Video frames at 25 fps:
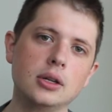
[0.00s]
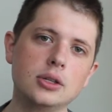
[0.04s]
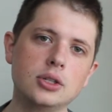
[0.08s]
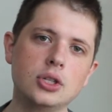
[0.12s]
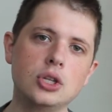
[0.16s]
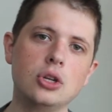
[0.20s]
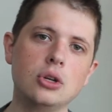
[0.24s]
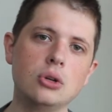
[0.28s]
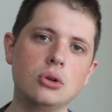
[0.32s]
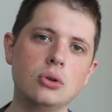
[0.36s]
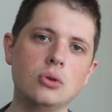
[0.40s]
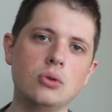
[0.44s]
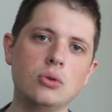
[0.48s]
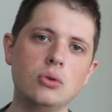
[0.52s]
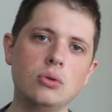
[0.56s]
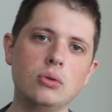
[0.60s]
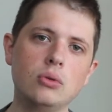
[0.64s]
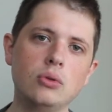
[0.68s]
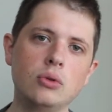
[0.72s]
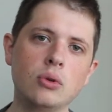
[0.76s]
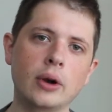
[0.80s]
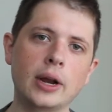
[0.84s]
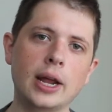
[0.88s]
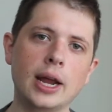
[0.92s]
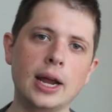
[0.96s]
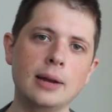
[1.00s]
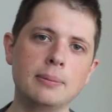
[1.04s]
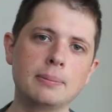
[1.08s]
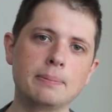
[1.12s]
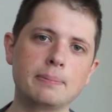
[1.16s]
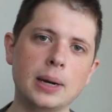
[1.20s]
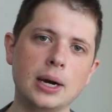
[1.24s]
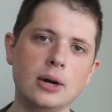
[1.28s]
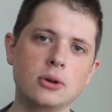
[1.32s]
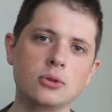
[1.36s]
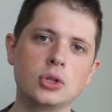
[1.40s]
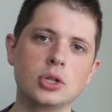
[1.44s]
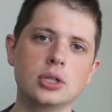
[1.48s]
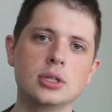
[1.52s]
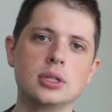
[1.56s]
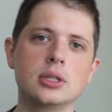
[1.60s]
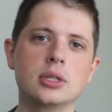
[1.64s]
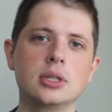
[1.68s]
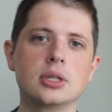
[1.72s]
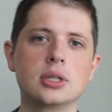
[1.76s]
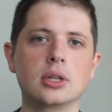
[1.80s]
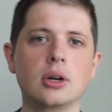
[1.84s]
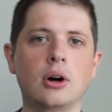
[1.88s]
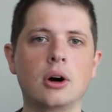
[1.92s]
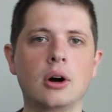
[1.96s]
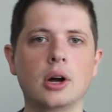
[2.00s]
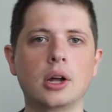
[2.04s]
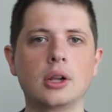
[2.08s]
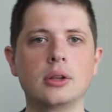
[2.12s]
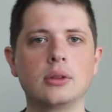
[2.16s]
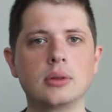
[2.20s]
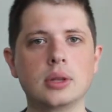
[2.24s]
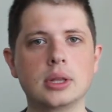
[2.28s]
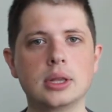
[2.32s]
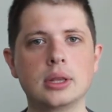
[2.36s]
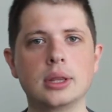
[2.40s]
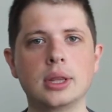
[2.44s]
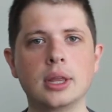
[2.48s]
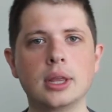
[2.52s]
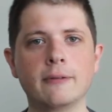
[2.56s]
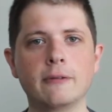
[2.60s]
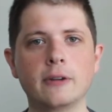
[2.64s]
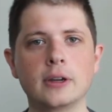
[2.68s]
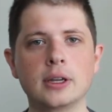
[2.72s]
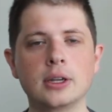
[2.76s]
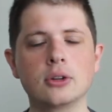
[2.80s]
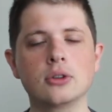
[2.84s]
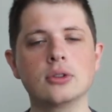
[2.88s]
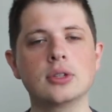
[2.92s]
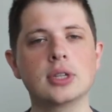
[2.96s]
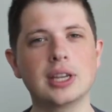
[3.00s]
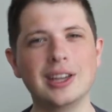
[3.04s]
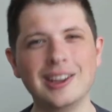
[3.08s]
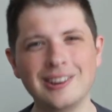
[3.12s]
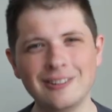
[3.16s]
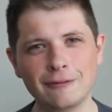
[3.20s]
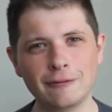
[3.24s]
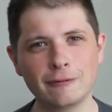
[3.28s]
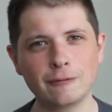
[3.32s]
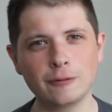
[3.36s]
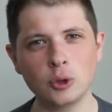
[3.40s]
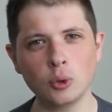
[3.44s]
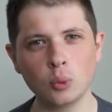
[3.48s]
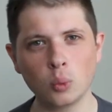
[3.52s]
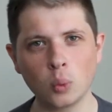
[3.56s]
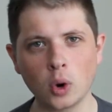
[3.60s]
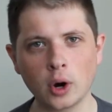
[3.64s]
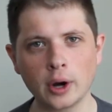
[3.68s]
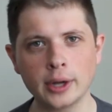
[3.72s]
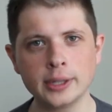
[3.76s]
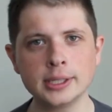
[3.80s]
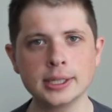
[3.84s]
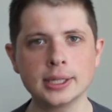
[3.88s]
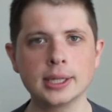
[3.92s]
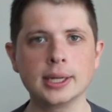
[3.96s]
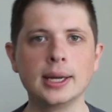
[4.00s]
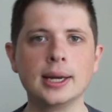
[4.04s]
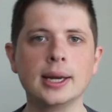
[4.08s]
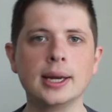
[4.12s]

2 grenade pouches on the figures if you want,